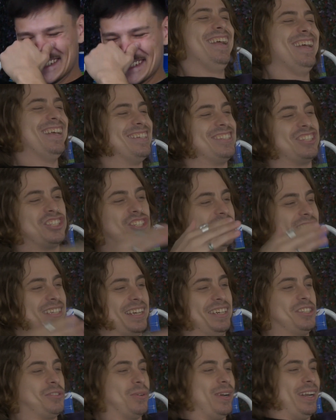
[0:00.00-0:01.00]
it's just
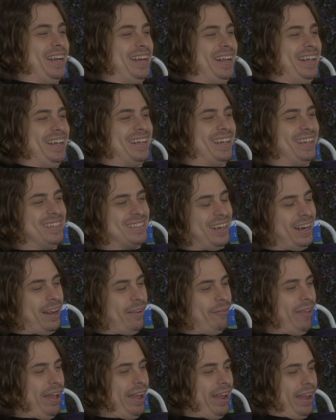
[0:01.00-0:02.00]
is what it is. And
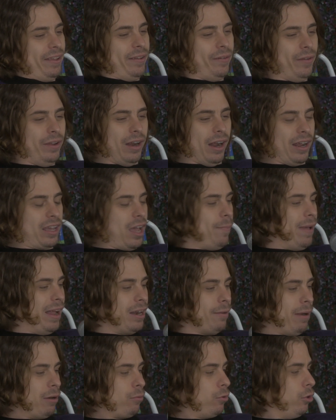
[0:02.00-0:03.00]
I'm like, I come
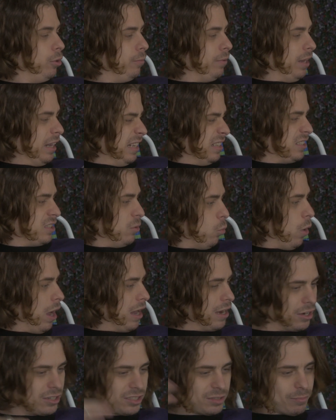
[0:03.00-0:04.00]
out of my room and I need some
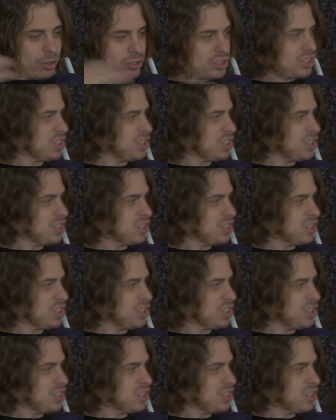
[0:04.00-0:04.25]
water because I'm all